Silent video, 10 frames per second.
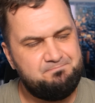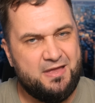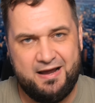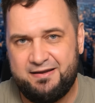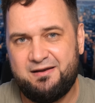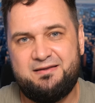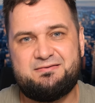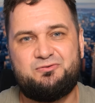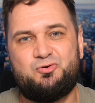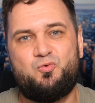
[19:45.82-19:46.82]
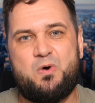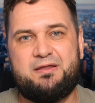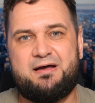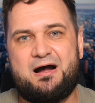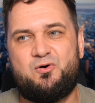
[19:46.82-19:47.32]
I can listen to
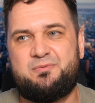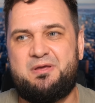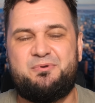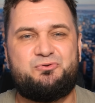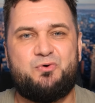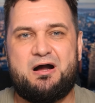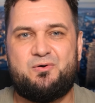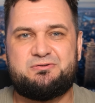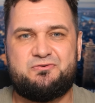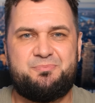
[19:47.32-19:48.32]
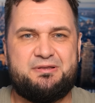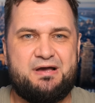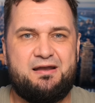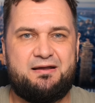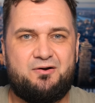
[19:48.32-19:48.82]
1 hour, maybe 2 hours of
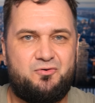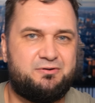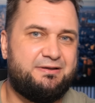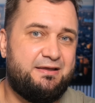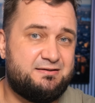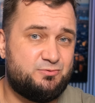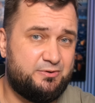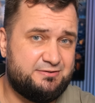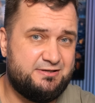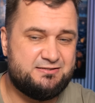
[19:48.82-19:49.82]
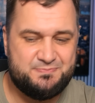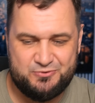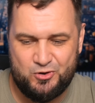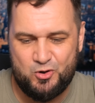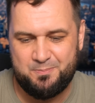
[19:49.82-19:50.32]
Metallica on X26
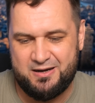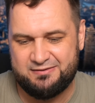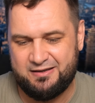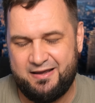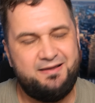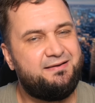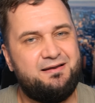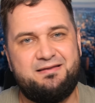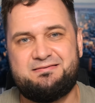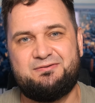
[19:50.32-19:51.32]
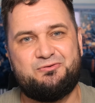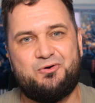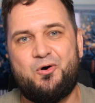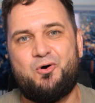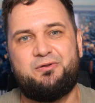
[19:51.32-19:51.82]
Pro, but I can listen
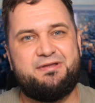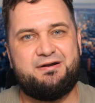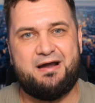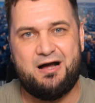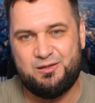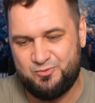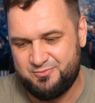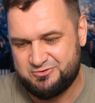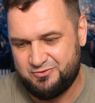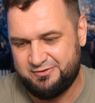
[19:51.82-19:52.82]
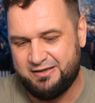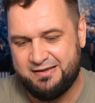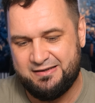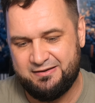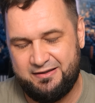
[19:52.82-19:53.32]
to all their albums on
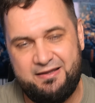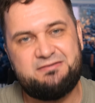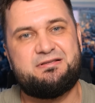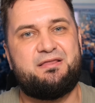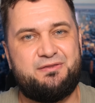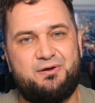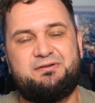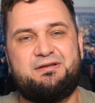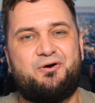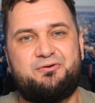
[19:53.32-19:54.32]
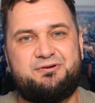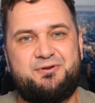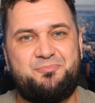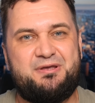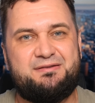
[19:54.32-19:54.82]
X30 on
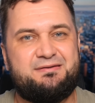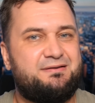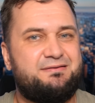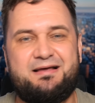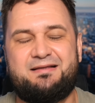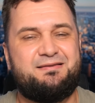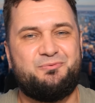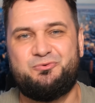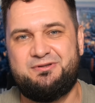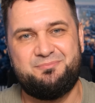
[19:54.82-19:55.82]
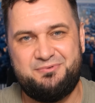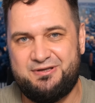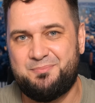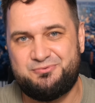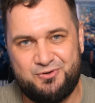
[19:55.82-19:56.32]
repeat, and that wouldn't be
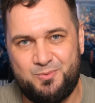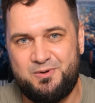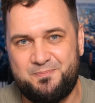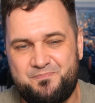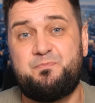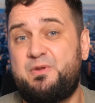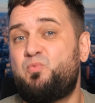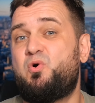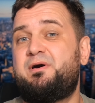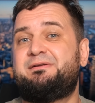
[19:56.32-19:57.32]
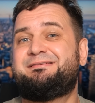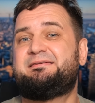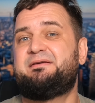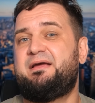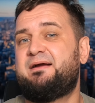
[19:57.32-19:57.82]
a problem. The word
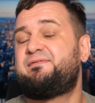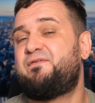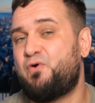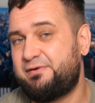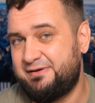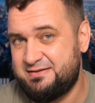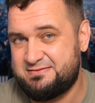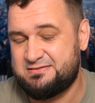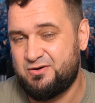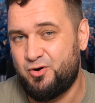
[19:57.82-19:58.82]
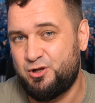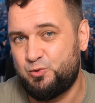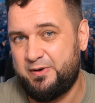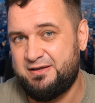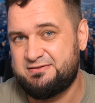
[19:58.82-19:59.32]
effortless
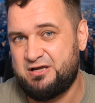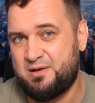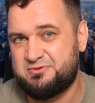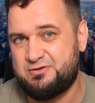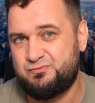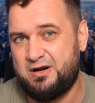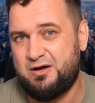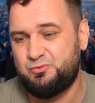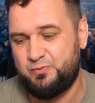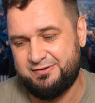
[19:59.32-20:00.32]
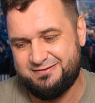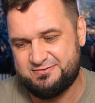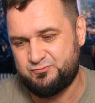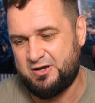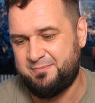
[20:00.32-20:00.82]
always comes around when
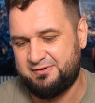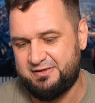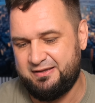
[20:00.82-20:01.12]
describing the